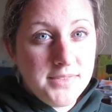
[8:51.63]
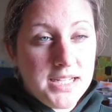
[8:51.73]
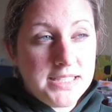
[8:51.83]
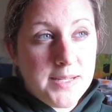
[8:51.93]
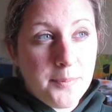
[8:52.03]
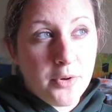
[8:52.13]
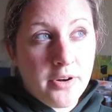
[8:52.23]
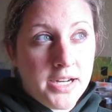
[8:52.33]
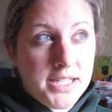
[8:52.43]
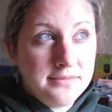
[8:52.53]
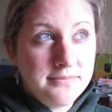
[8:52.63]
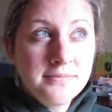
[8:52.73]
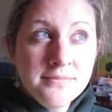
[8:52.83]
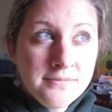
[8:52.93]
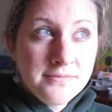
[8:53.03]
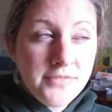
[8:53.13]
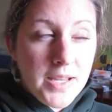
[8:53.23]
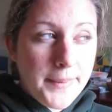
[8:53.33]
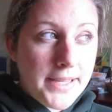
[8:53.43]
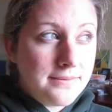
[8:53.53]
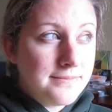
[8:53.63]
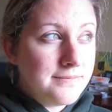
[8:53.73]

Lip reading: contemporary family,